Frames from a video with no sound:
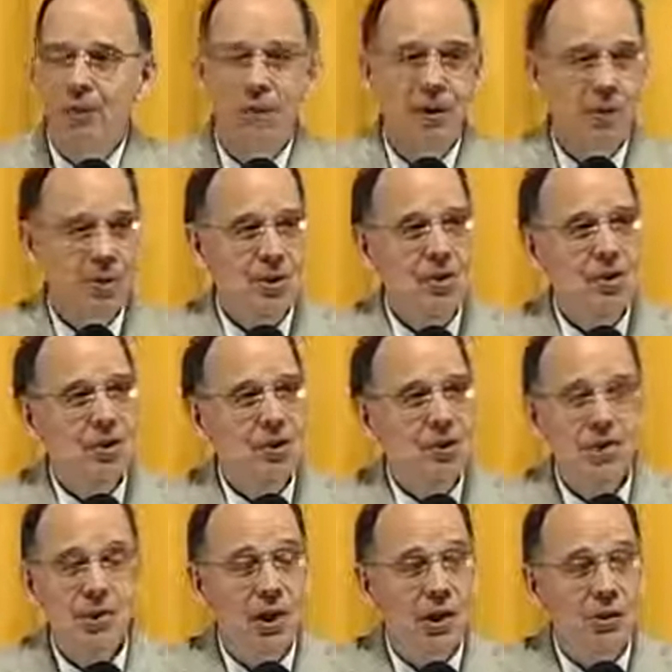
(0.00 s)
but we still
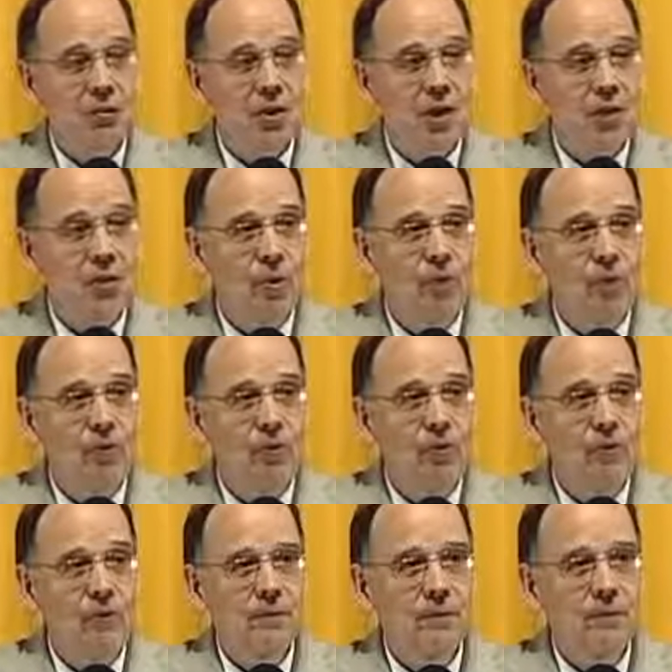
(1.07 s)
can say the wrong words